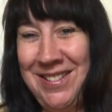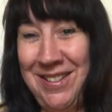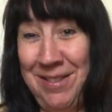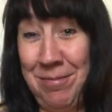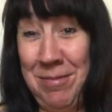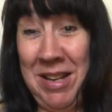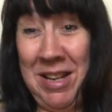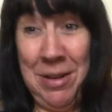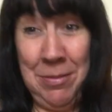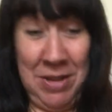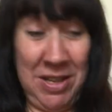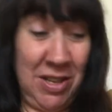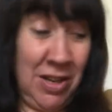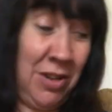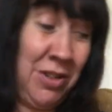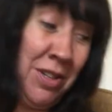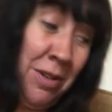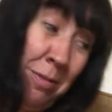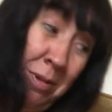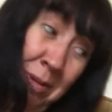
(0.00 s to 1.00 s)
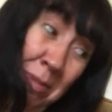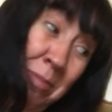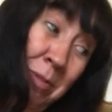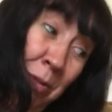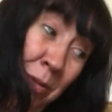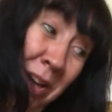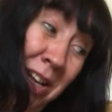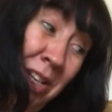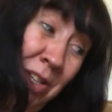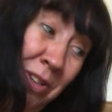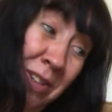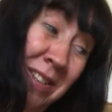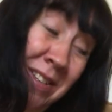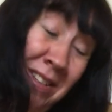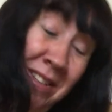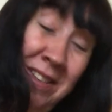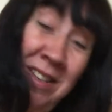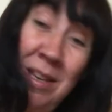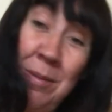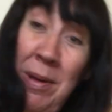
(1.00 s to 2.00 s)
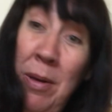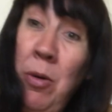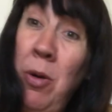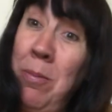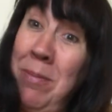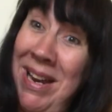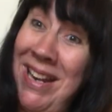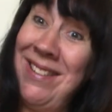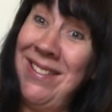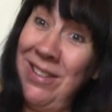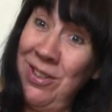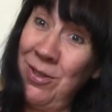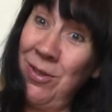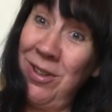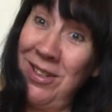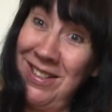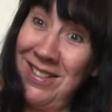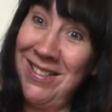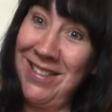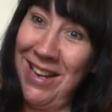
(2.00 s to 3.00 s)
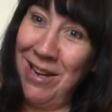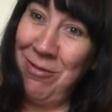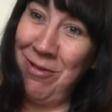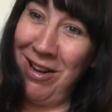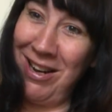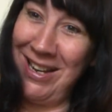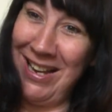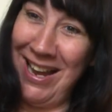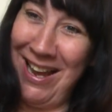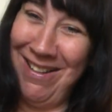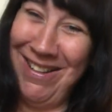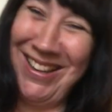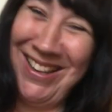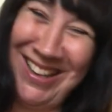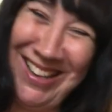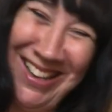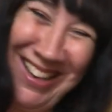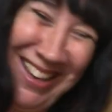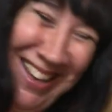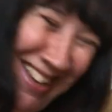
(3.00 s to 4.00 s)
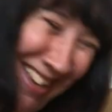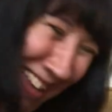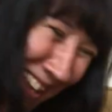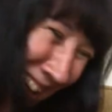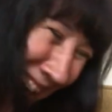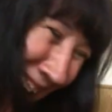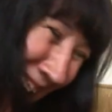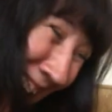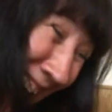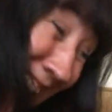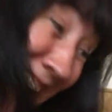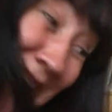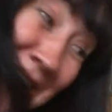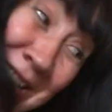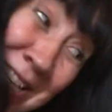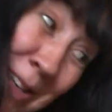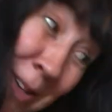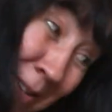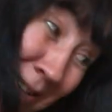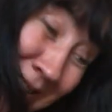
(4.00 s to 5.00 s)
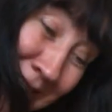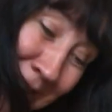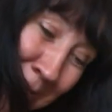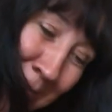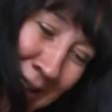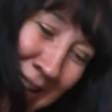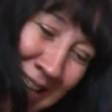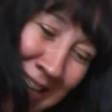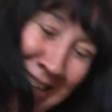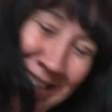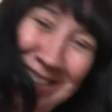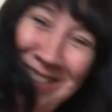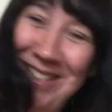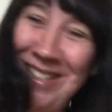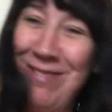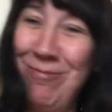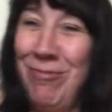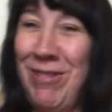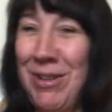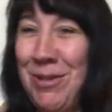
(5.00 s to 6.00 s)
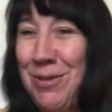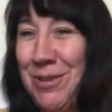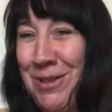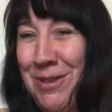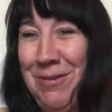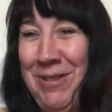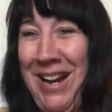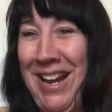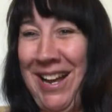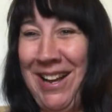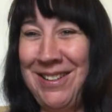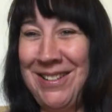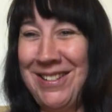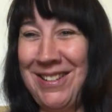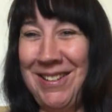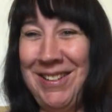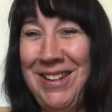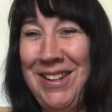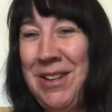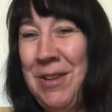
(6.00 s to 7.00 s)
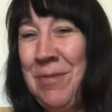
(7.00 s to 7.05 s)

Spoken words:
And it'd be quite interesting to think about what Maisie's trying to say right now as she looks at me and she wriggles around, and